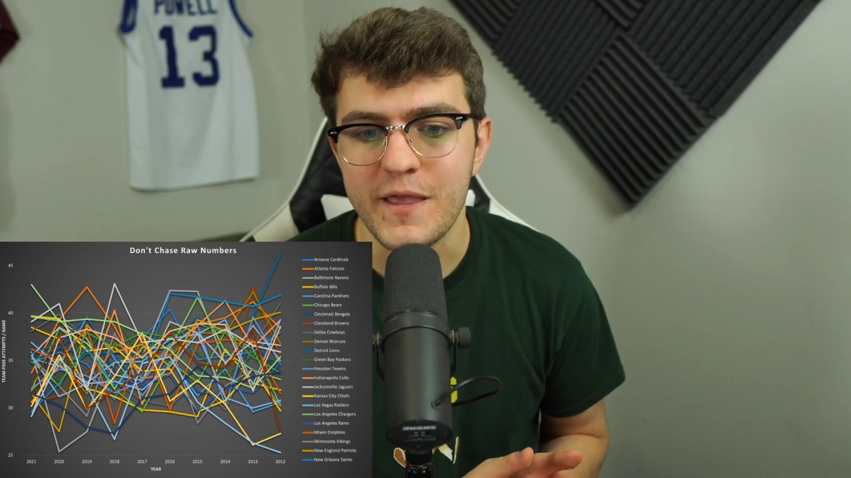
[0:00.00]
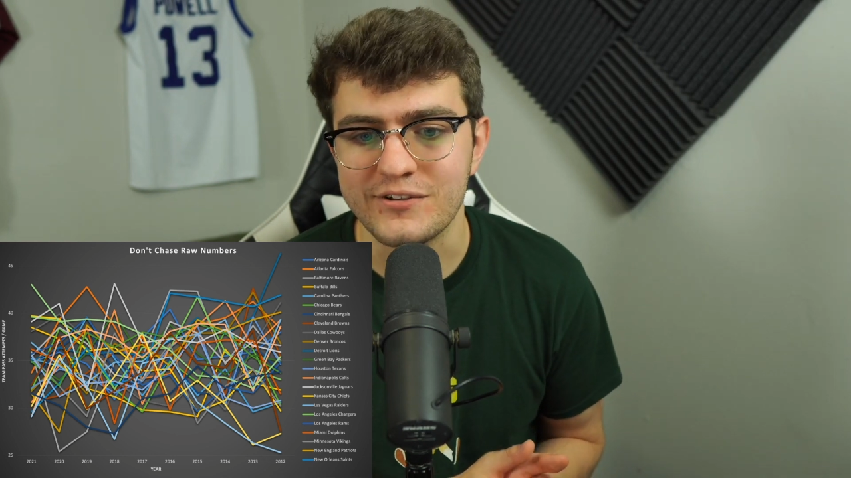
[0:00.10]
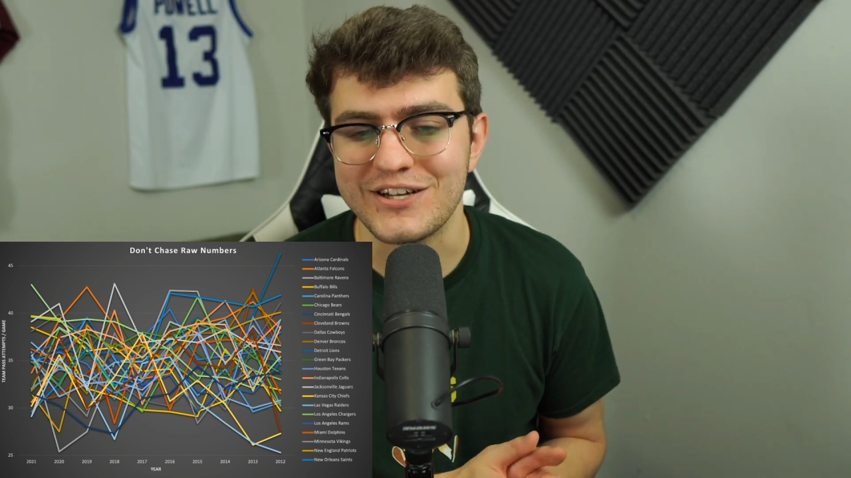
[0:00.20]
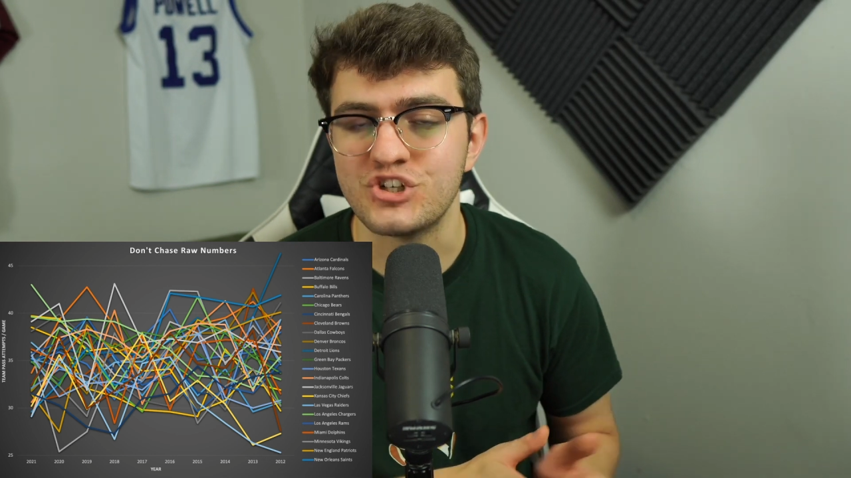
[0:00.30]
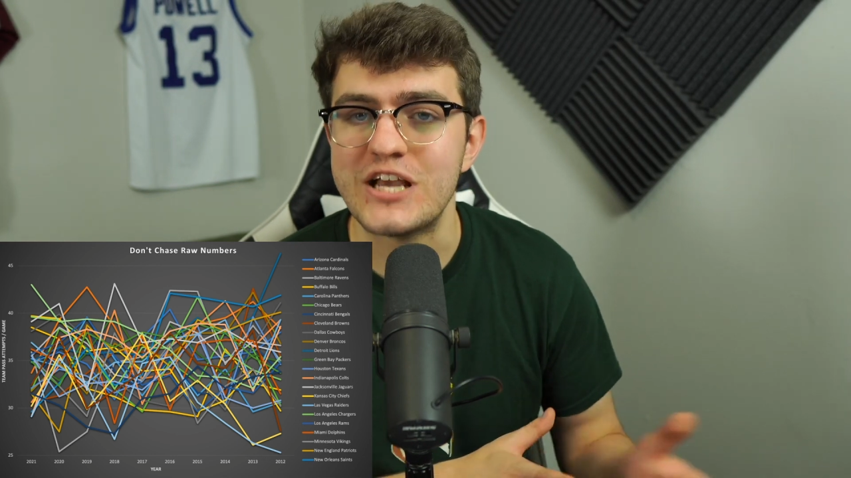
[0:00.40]

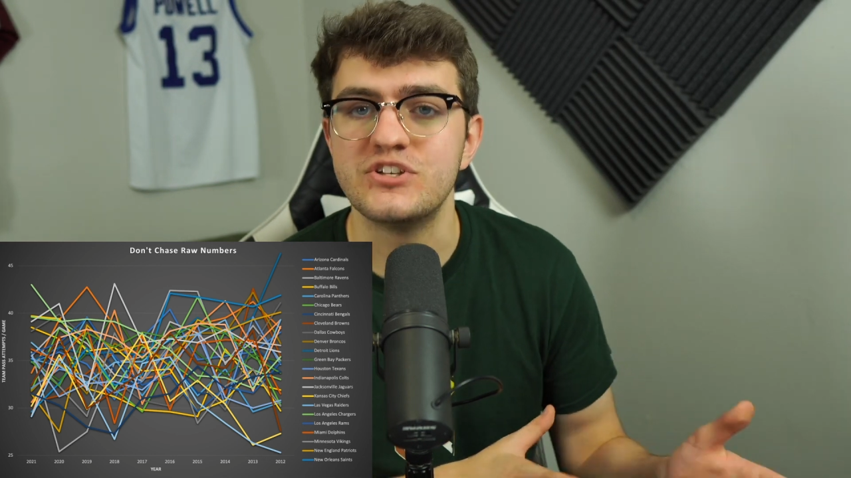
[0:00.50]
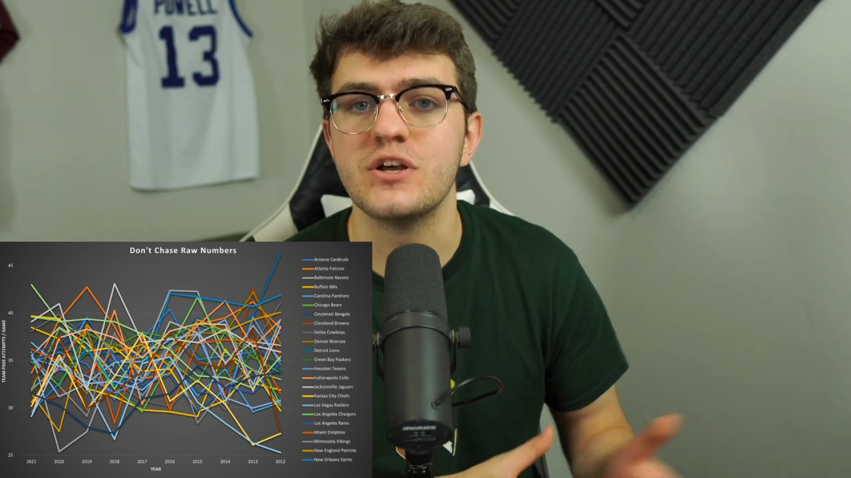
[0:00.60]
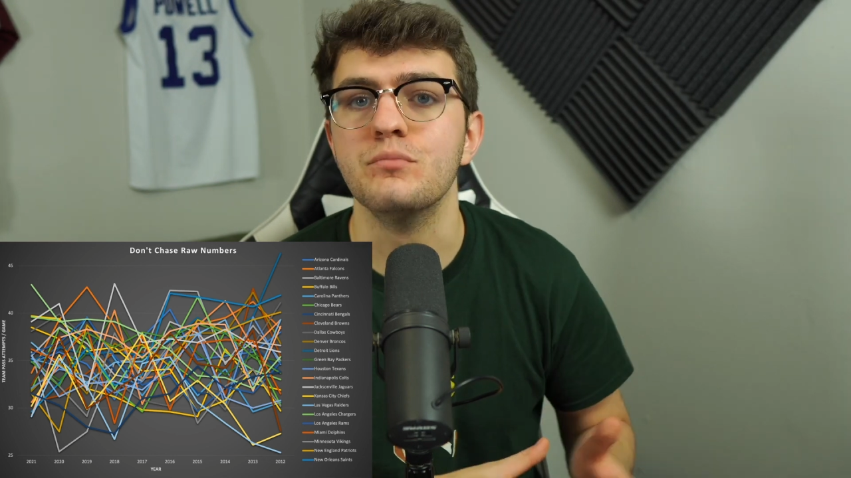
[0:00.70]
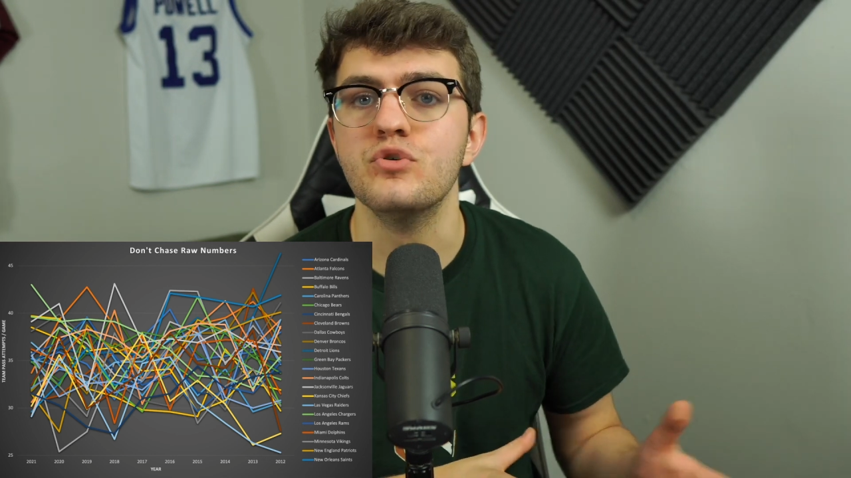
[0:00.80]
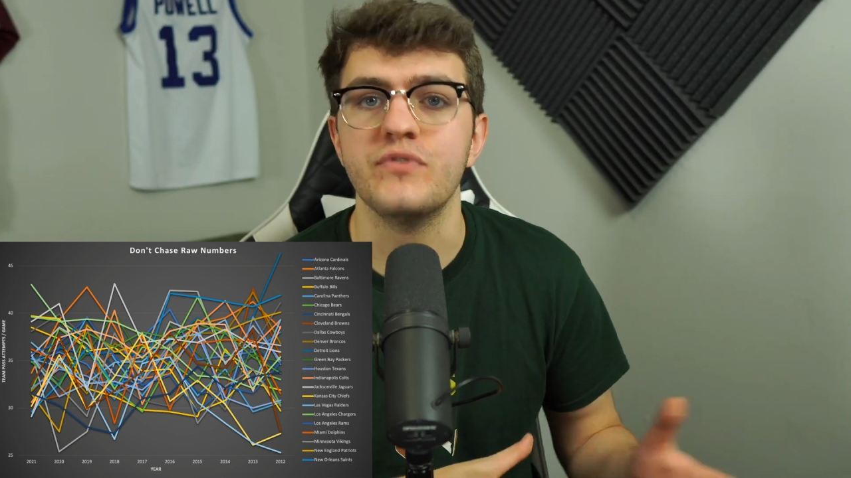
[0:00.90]
is like
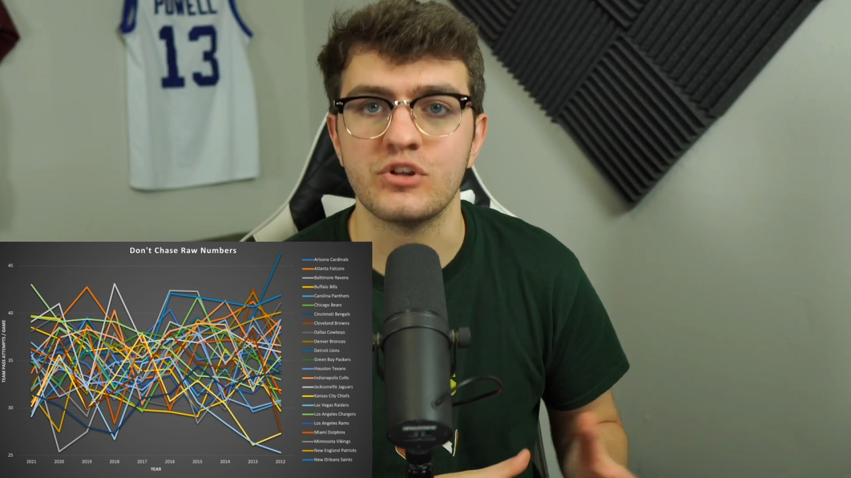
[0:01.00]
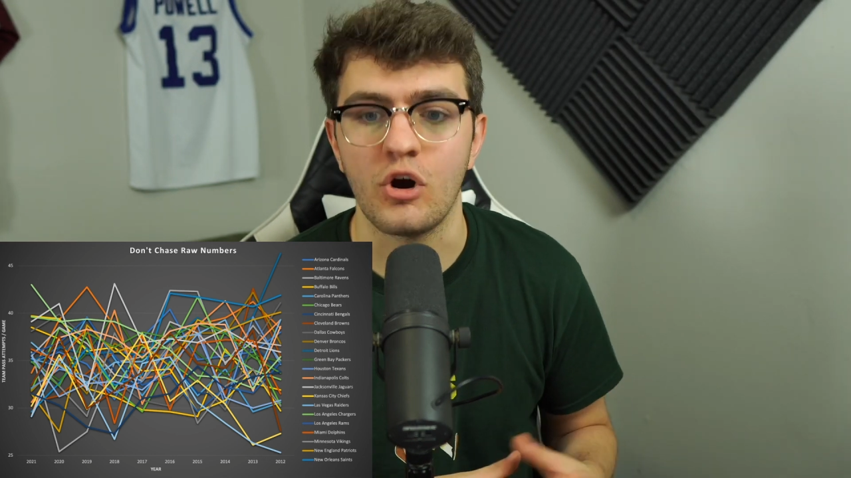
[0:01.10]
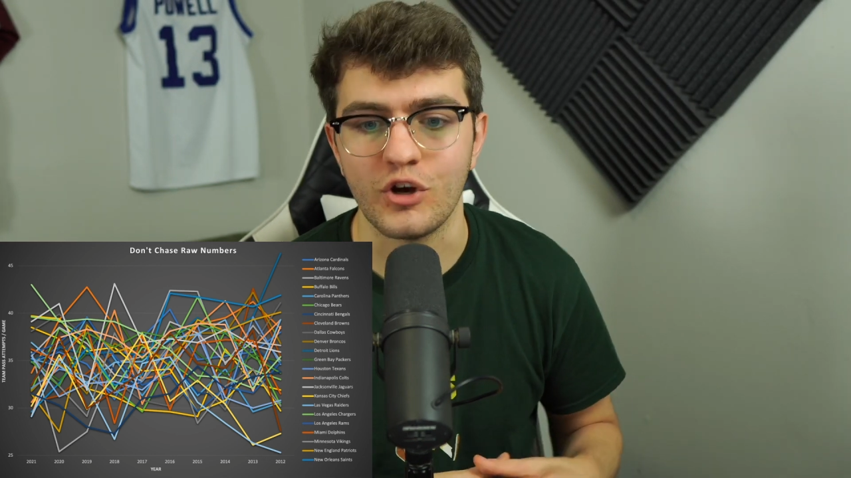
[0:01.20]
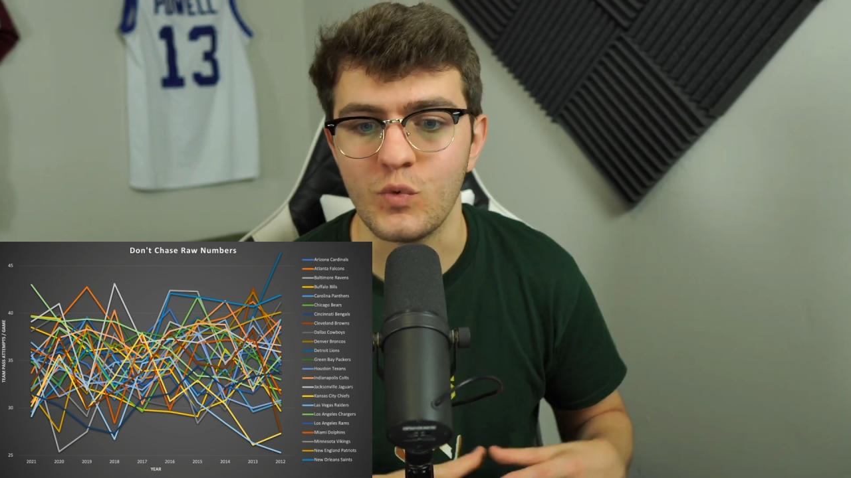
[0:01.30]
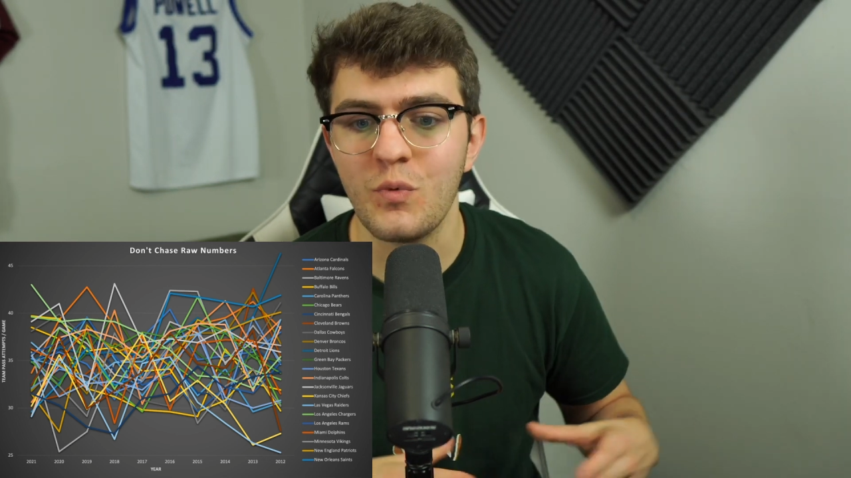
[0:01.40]
chasing a moving target.